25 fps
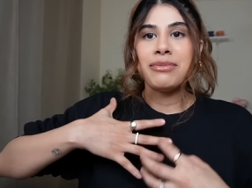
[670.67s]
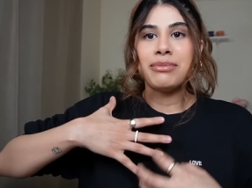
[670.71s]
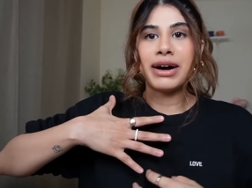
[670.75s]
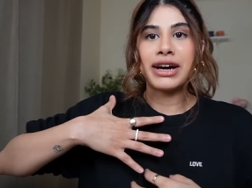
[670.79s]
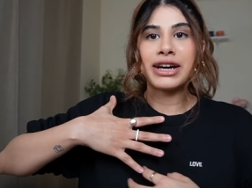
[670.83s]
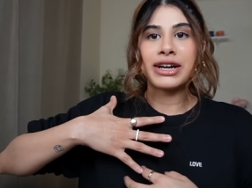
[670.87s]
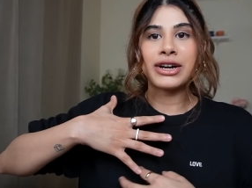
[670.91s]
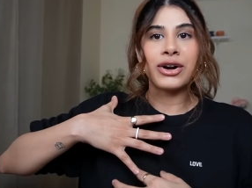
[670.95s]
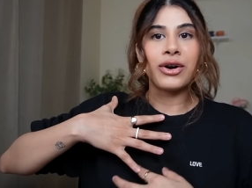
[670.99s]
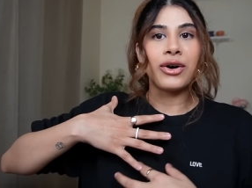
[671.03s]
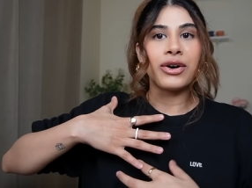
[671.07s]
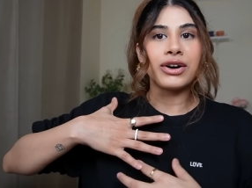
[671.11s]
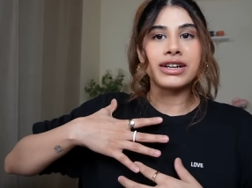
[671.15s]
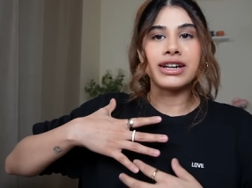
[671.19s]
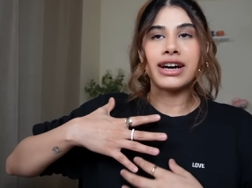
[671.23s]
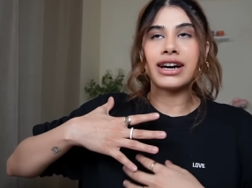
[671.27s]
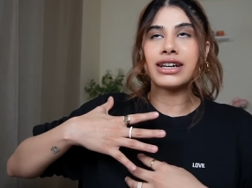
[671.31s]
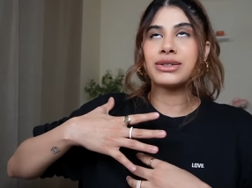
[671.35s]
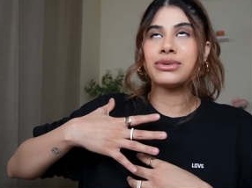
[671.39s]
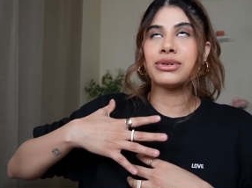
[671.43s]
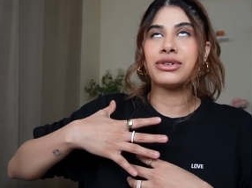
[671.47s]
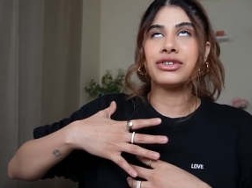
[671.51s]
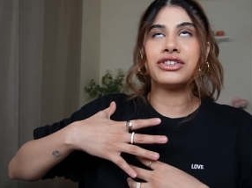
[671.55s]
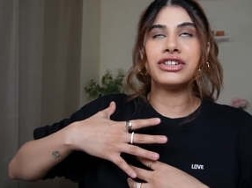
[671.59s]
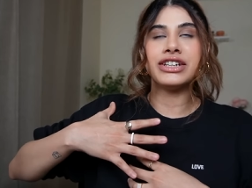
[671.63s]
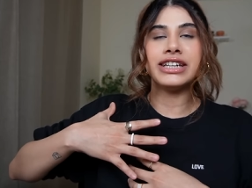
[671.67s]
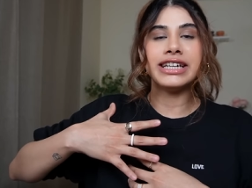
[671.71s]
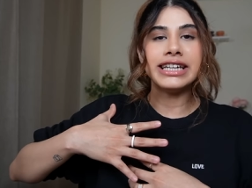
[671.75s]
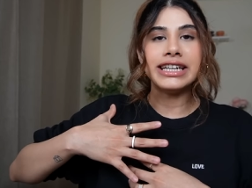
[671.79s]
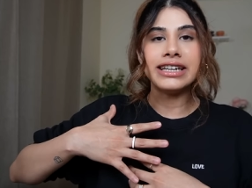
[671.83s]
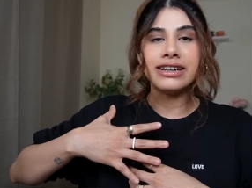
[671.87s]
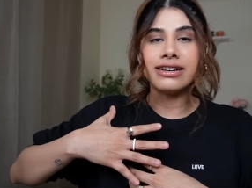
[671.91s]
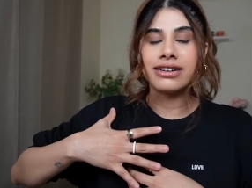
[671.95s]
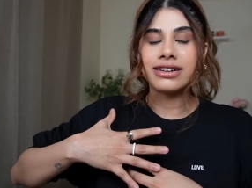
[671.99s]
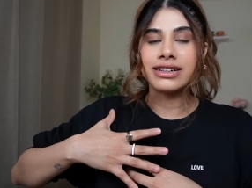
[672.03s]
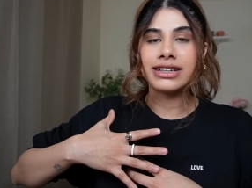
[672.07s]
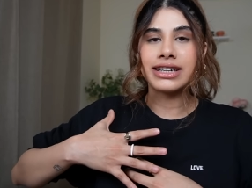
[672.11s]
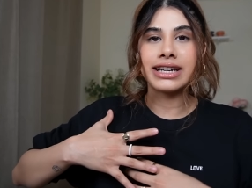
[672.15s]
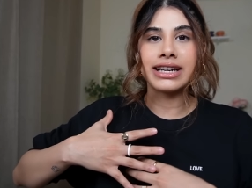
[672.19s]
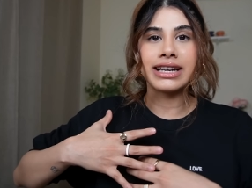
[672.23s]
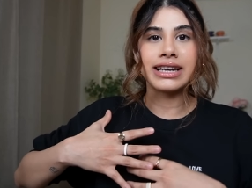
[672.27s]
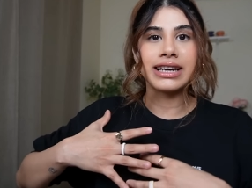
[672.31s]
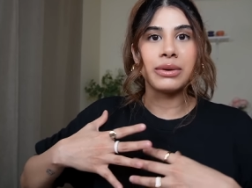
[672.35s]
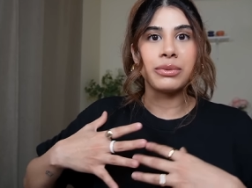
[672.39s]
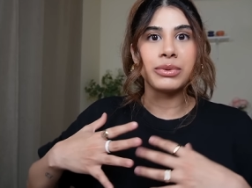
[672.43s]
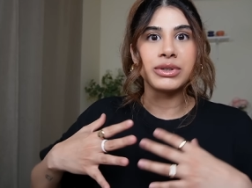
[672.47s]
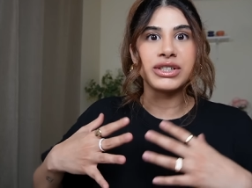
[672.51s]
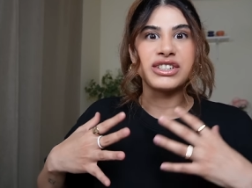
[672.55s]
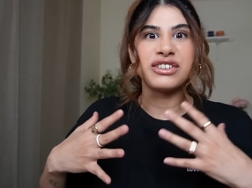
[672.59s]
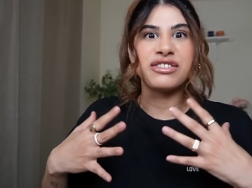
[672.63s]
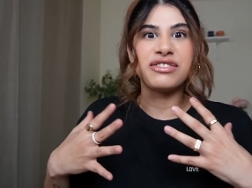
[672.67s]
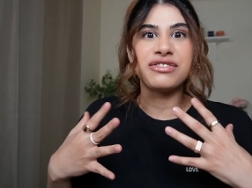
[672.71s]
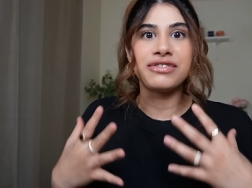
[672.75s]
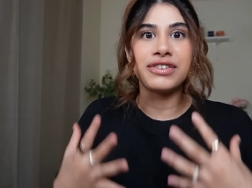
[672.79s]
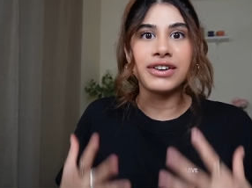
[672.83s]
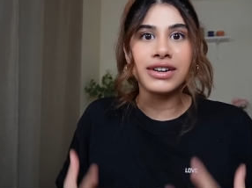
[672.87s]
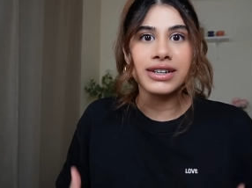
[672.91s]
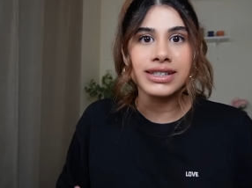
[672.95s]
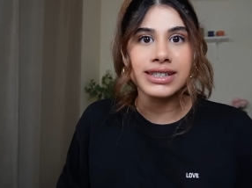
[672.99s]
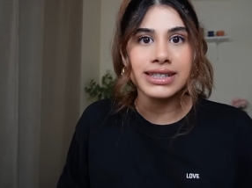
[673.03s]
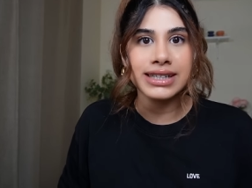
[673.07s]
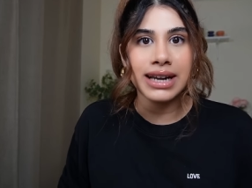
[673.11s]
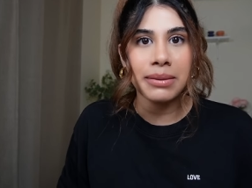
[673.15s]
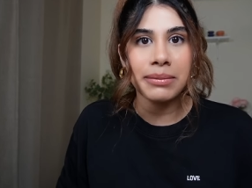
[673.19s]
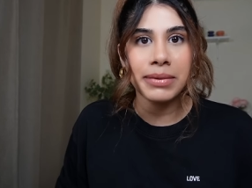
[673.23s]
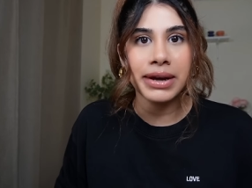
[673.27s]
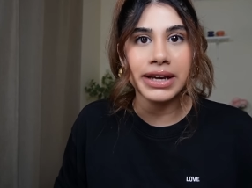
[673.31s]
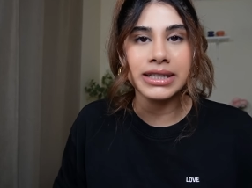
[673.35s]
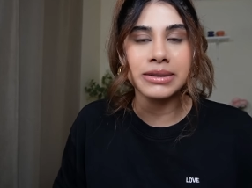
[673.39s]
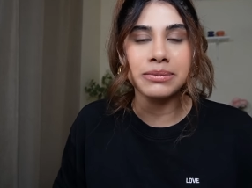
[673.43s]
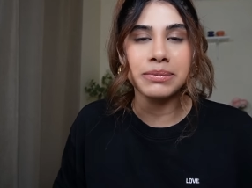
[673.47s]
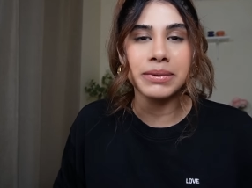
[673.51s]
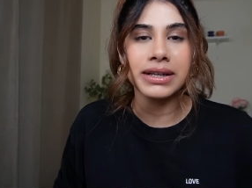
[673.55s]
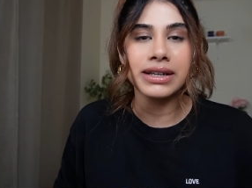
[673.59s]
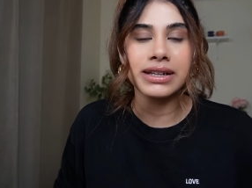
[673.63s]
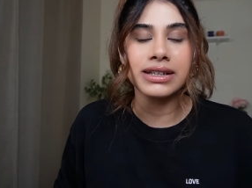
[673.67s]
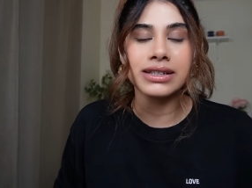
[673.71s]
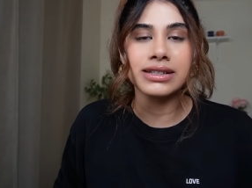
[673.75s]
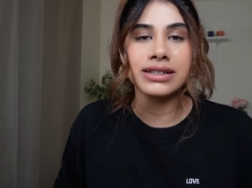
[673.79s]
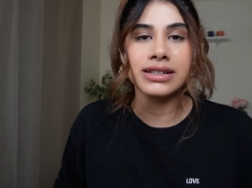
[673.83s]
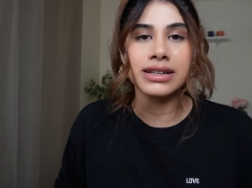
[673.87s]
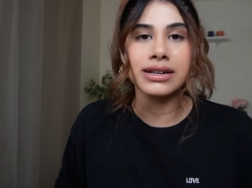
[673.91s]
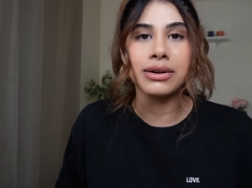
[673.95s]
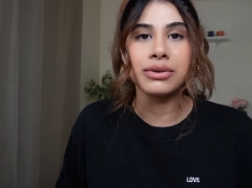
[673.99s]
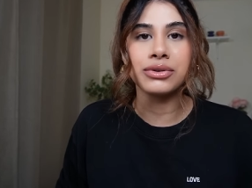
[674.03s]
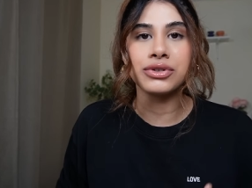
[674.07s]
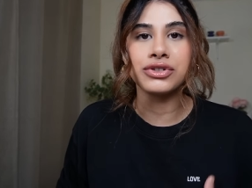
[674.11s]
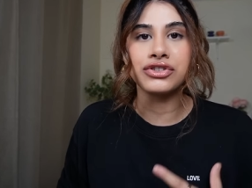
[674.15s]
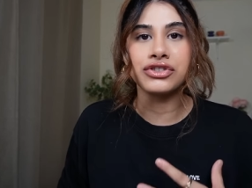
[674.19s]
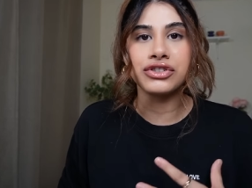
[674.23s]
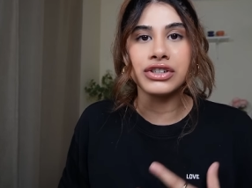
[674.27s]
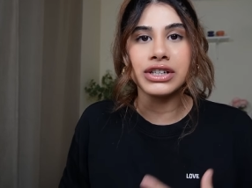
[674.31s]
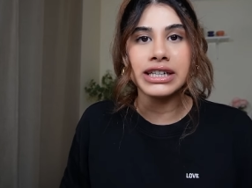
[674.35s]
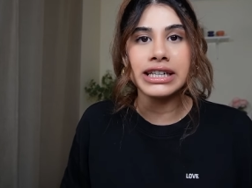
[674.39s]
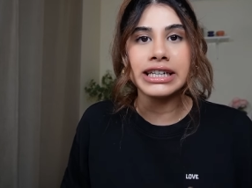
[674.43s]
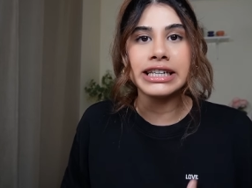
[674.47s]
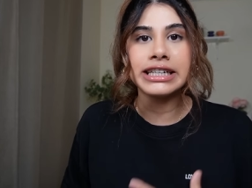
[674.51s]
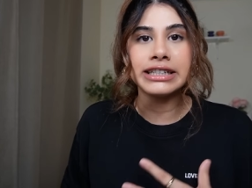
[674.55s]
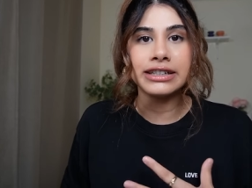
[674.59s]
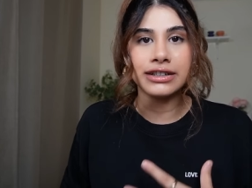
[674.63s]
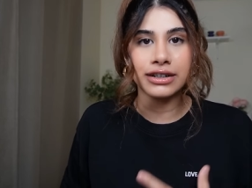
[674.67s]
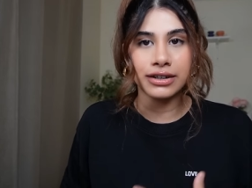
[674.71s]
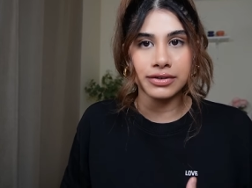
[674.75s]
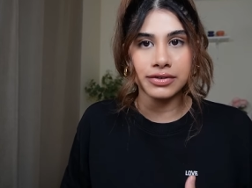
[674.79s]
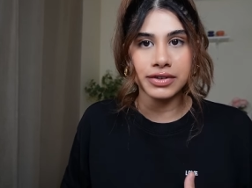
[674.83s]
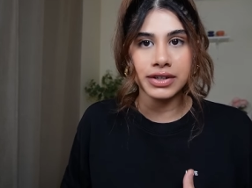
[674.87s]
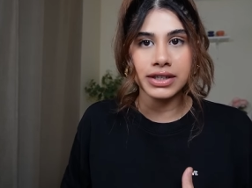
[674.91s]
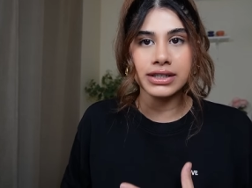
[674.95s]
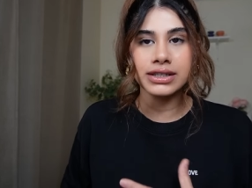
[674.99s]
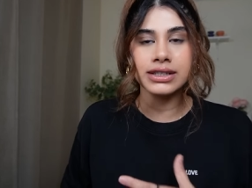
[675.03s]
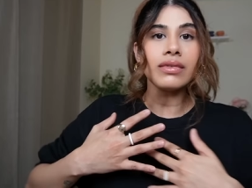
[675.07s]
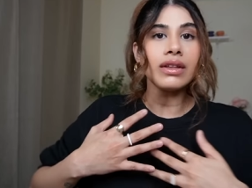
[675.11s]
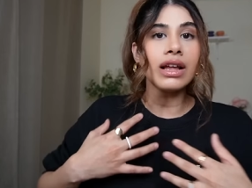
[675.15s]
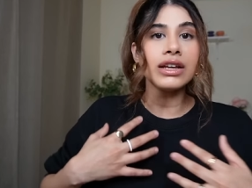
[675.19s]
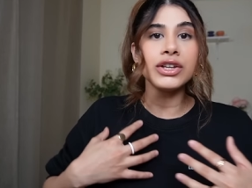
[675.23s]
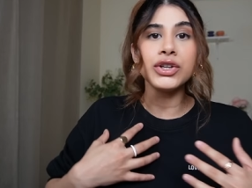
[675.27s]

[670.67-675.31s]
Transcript: My clogged ducts were really hurting. It was the first time I experienced it. I was really nervous.